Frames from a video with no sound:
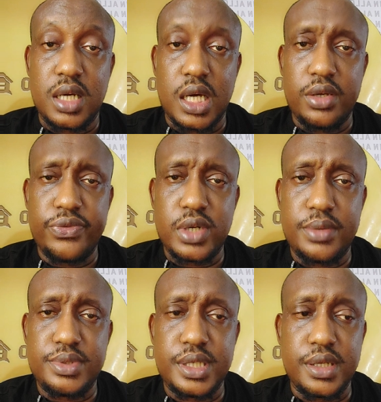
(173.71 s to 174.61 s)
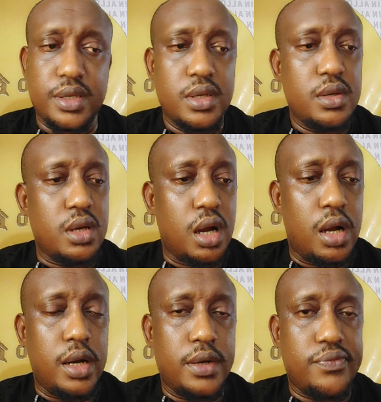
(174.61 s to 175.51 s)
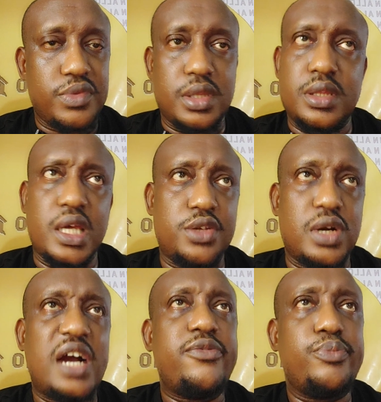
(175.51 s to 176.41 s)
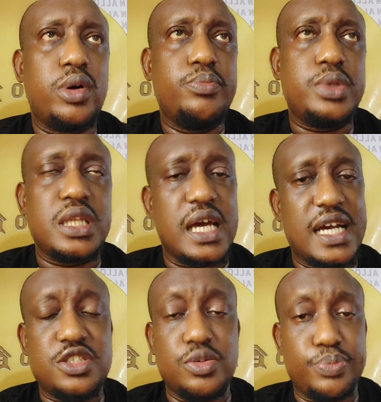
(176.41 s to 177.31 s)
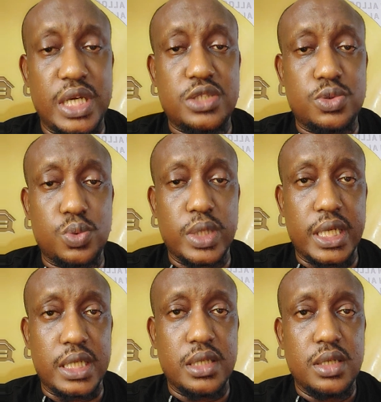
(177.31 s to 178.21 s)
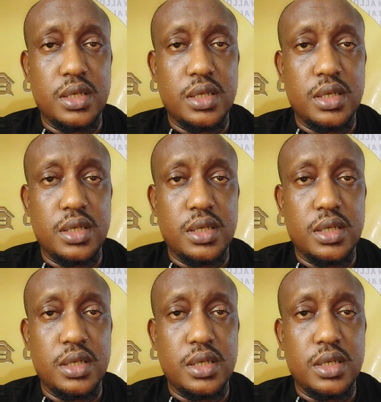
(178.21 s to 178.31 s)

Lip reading: I don't know if you get what I'm saying. Then you have Bombi that has the pay to win,